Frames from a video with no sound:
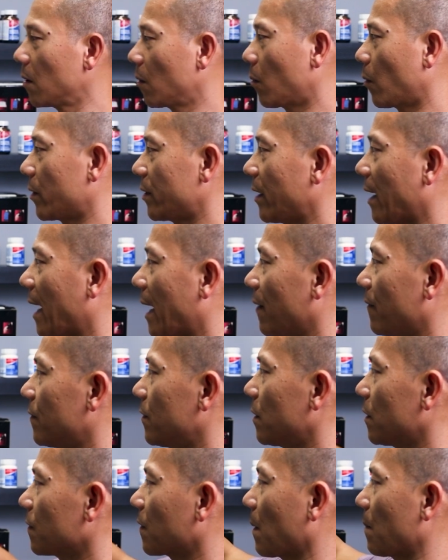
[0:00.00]
When you have
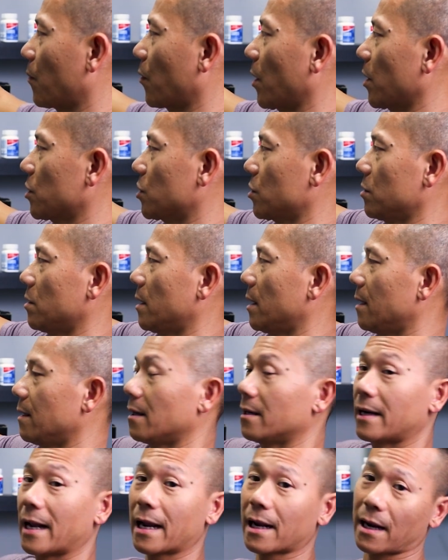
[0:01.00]
nerve compression in
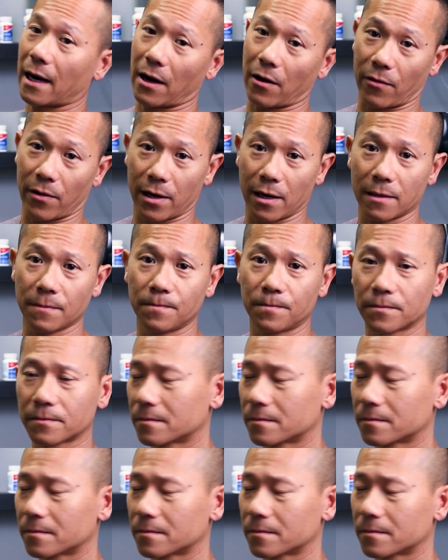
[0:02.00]
the neck area,